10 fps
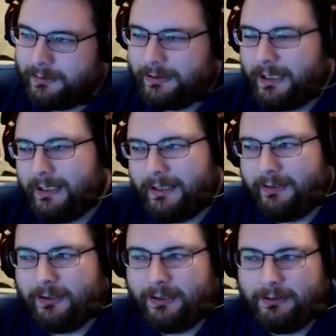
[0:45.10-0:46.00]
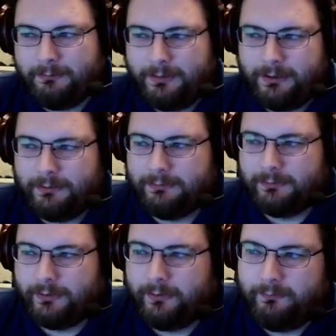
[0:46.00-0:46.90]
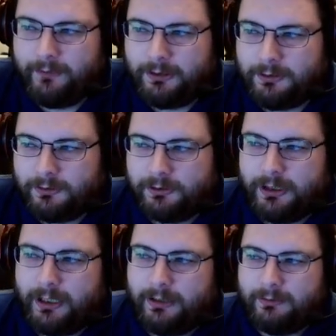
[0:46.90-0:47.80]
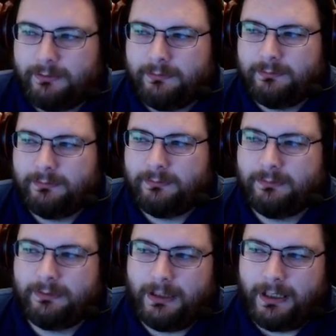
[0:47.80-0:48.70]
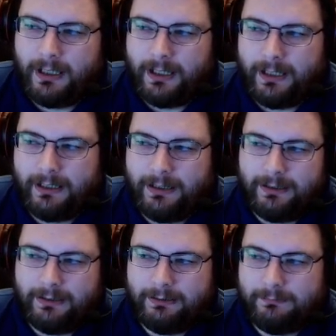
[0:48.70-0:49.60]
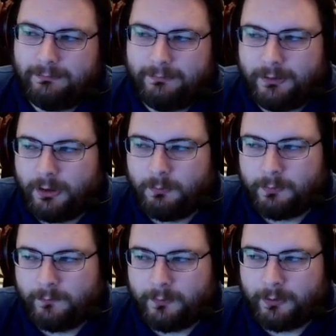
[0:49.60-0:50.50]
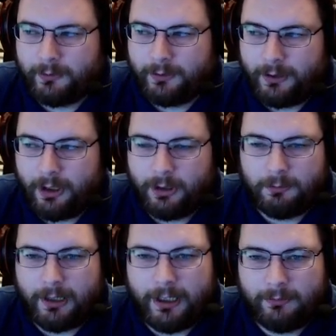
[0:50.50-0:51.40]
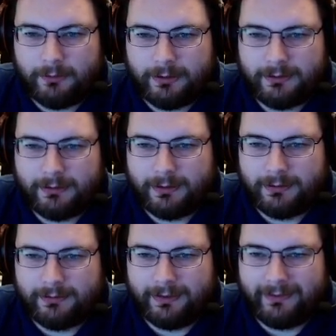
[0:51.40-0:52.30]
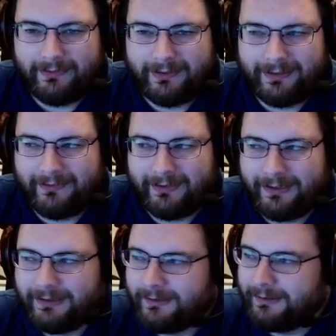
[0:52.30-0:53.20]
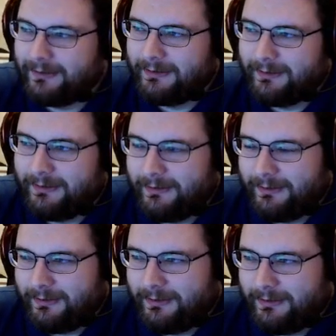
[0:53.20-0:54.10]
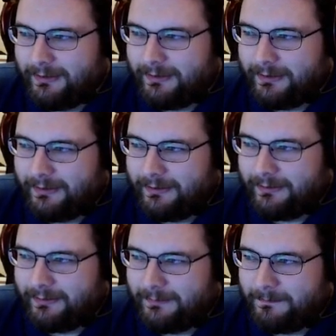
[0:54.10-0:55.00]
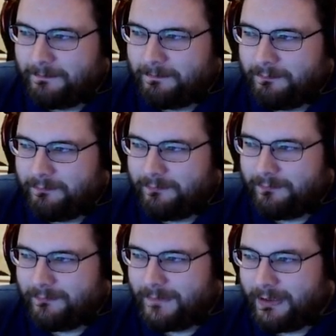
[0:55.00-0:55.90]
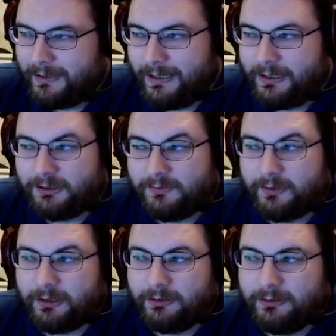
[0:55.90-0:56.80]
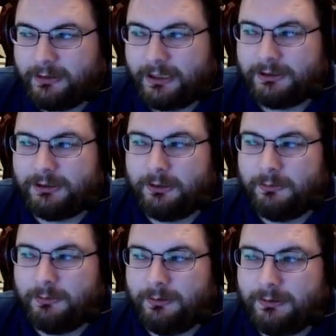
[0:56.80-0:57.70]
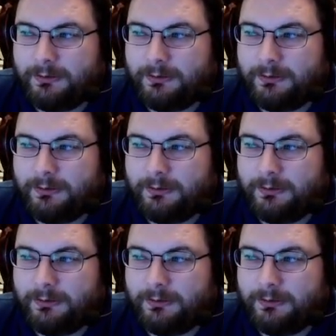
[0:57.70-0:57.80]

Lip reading: then I thought, well, just features that I don't prefer all around on dice that I see. Uh, and then I just figured, let's do